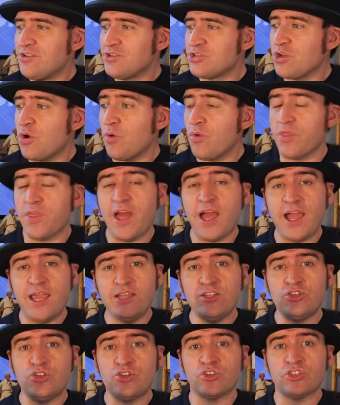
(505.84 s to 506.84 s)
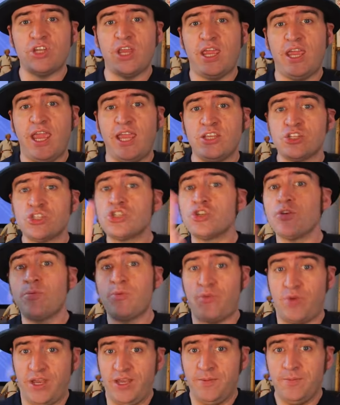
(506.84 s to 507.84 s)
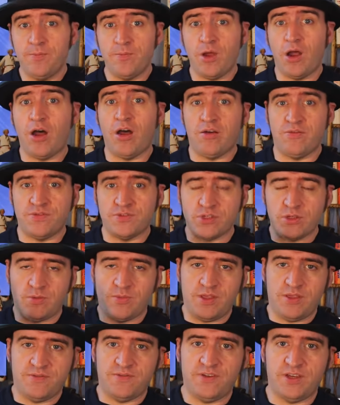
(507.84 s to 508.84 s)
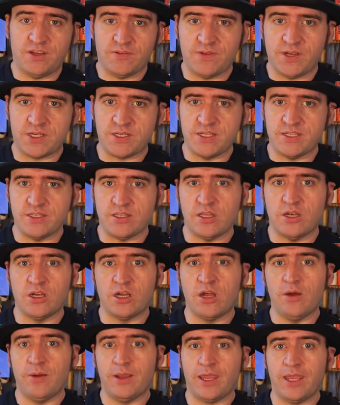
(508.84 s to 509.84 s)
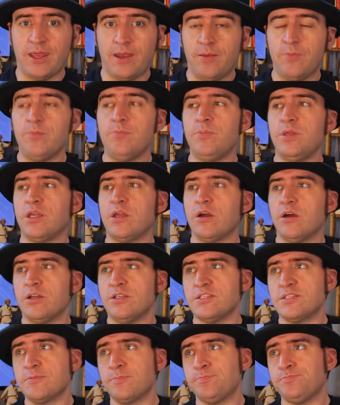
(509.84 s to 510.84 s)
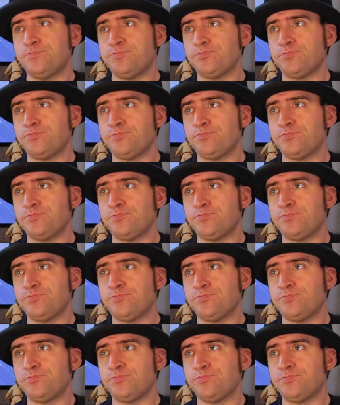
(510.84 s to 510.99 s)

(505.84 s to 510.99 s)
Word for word: so that is just a summary of some of the fixes that are going in, because